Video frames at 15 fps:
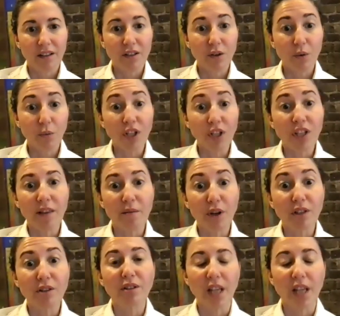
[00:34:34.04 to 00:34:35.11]
So which are the
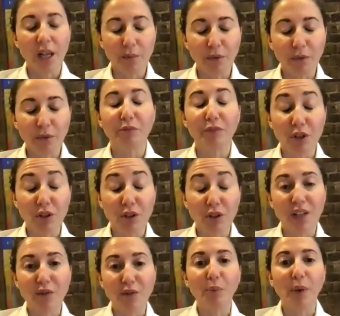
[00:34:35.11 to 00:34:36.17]
most
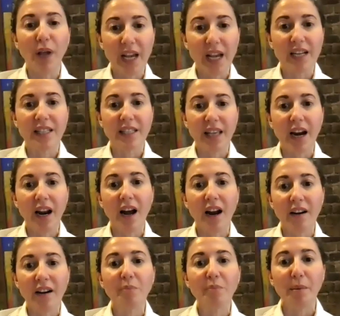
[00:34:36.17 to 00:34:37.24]
successful players that
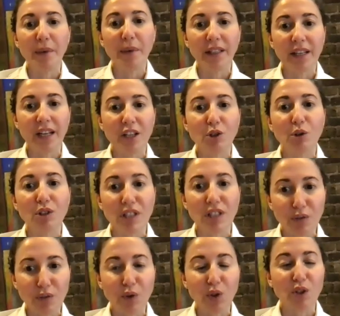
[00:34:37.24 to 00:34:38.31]
are implementing a
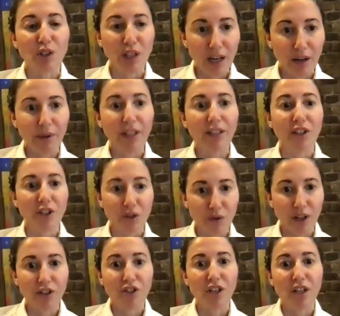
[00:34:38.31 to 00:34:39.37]
successful sustainability
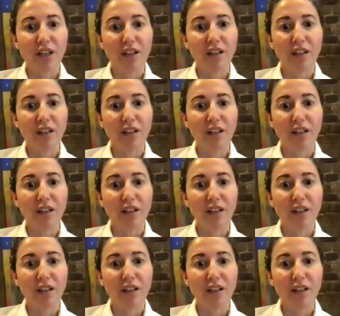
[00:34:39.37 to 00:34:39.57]
strategy?